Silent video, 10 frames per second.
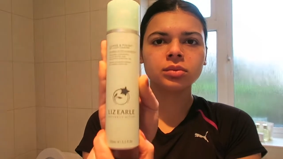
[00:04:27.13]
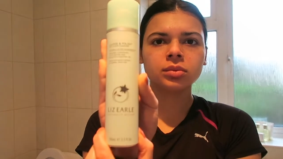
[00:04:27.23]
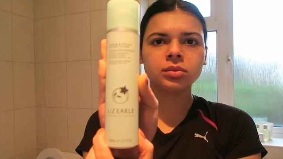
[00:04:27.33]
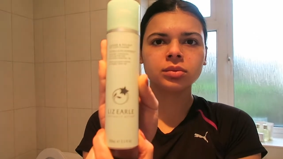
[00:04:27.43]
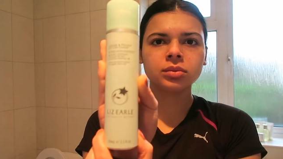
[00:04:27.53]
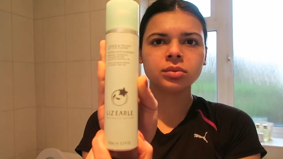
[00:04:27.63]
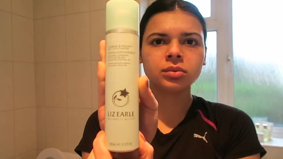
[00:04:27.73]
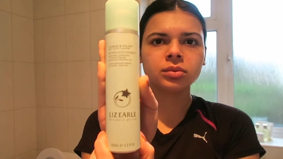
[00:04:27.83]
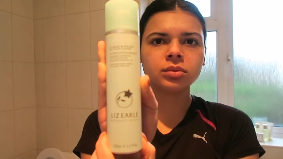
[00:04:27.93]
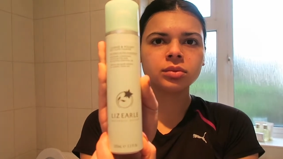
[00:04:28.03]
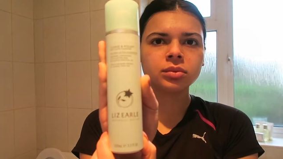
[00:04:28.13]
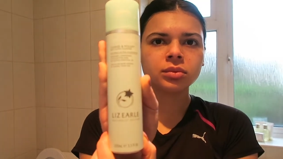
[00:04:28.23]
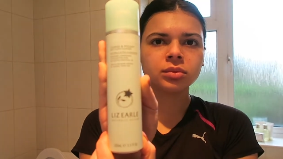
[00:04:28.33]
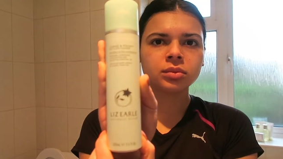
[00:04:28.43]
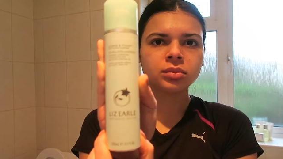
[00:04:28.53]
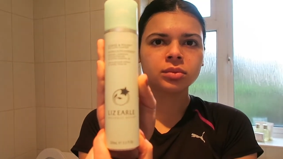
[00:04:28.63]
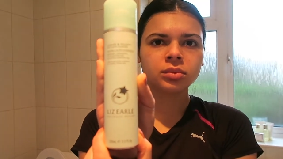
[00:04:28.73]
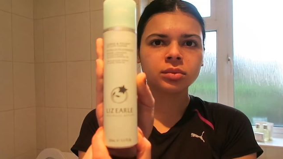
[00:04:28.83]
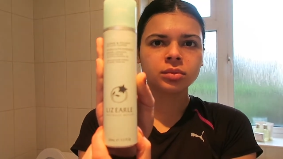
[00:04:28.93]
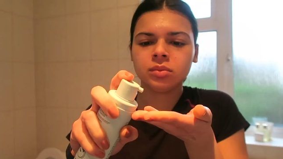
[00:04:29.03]

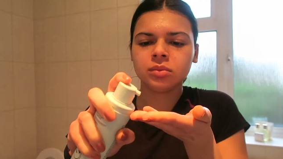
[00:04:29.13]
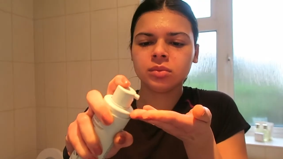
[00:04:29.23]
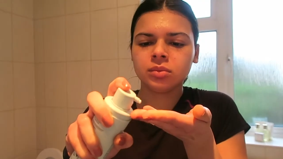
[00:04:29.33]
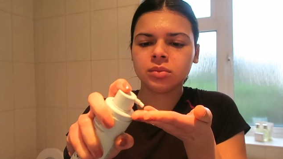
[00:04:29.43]
Nothing is said.